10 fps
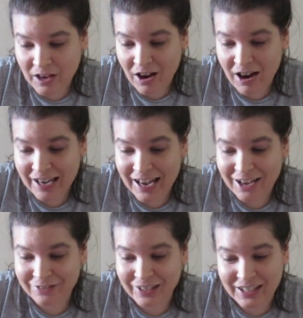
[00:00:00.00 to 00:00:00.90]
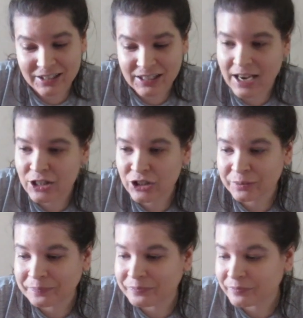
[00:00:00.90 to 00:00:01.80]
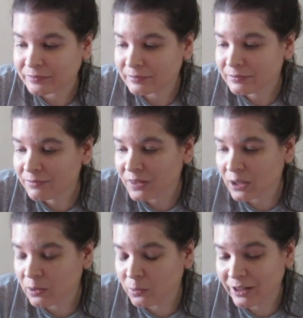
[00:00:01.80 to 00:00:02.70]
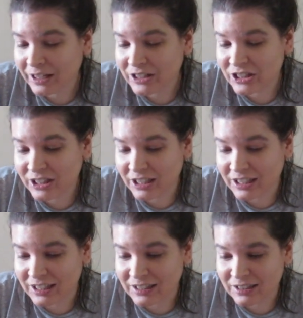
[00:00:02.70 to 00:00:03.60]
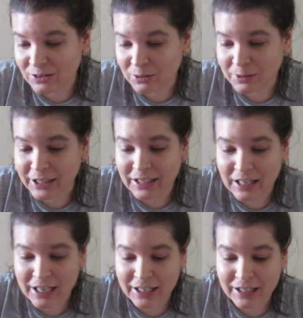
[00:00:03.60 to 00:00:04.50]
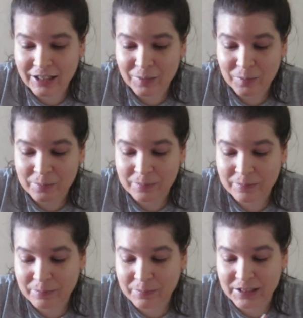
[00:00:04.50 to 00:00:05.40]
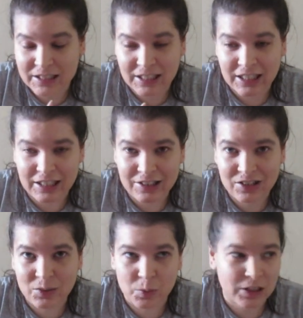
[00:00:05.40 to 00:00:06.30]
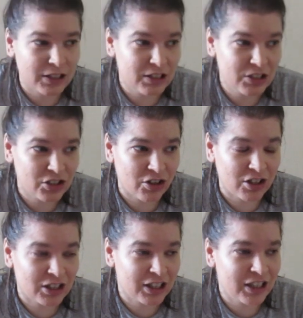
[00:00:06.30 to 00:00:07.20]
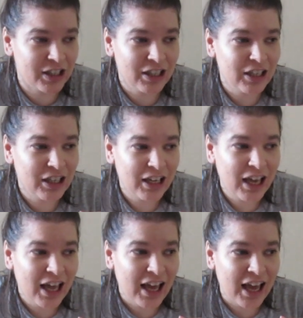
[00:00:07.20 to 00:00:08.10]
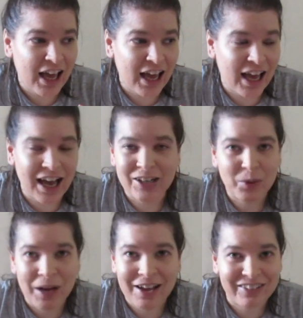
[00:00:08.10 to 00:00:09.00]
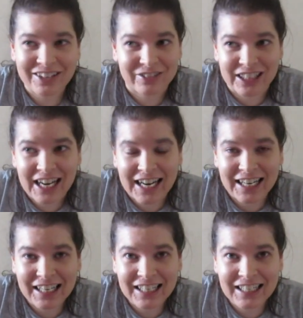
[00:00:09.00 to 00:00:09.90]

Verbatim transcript: I have a stash, which is normally like biscuits, sweets, chocolate. I don't have it every day.